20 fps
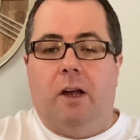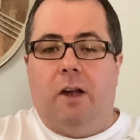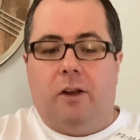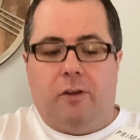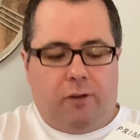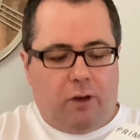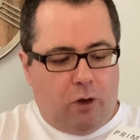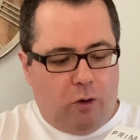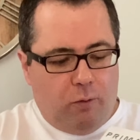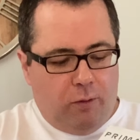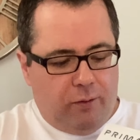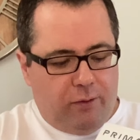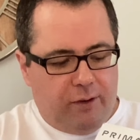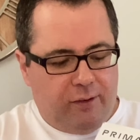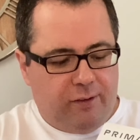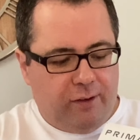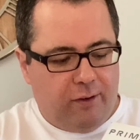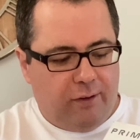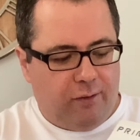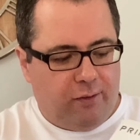So
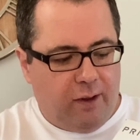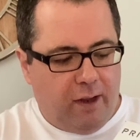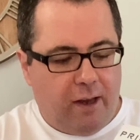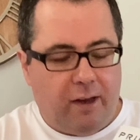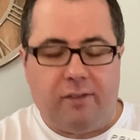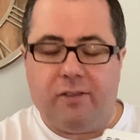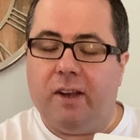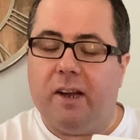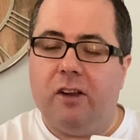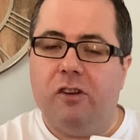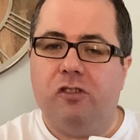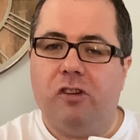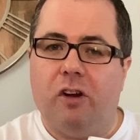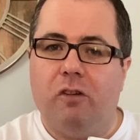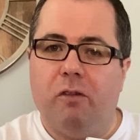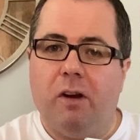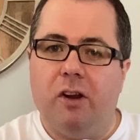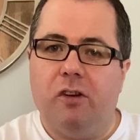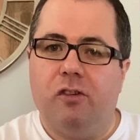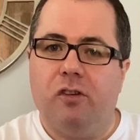this is their second
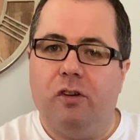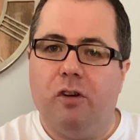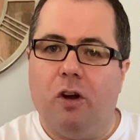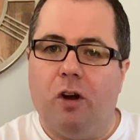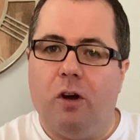generation